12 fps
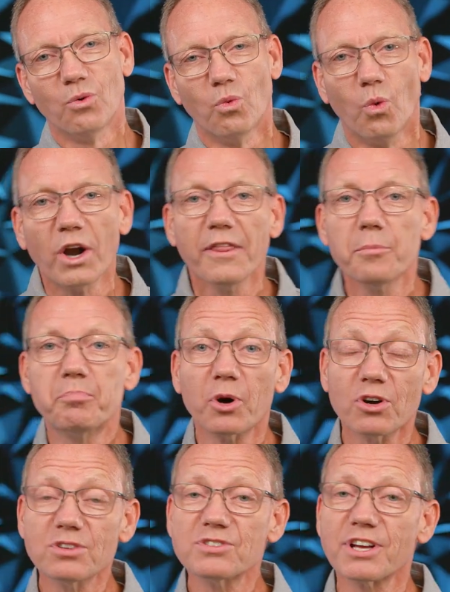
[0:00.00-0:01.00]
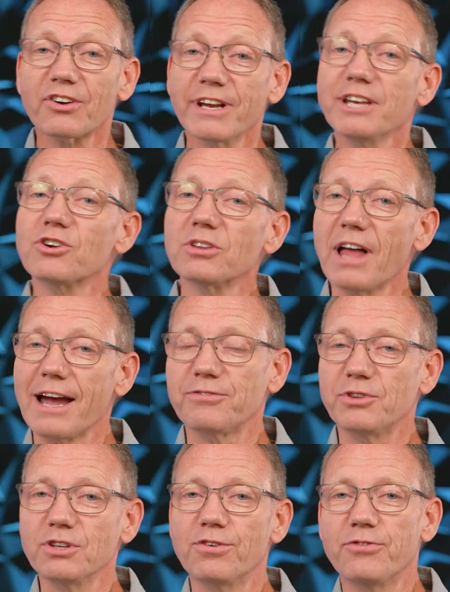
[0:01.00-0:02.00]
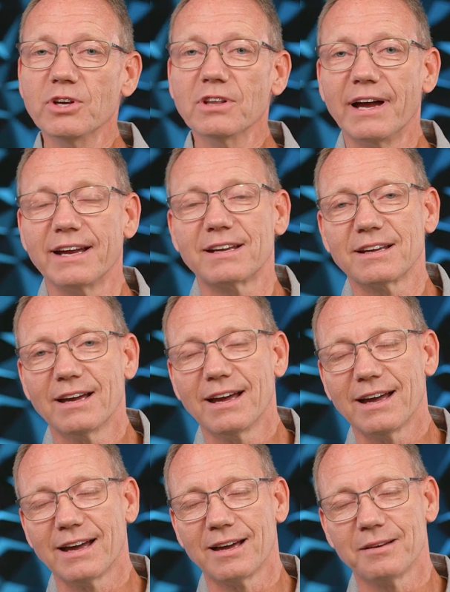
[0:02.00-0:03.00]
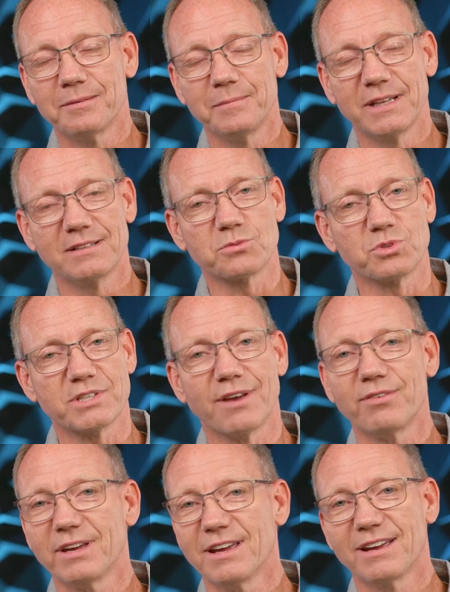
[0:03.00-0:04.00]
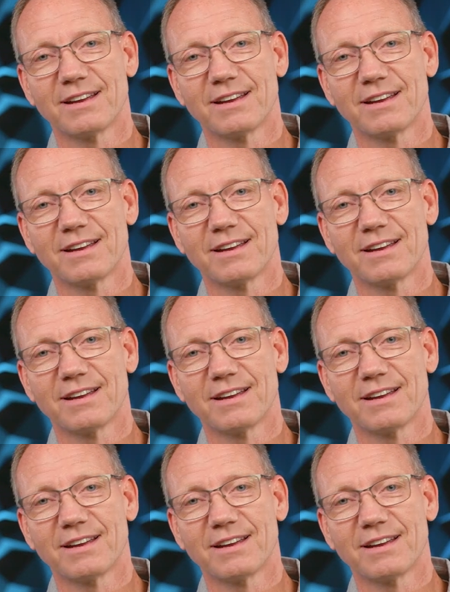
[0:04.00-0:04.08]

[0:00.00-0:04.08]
What are the burdens that are in your life that you feel like, this one's heavy?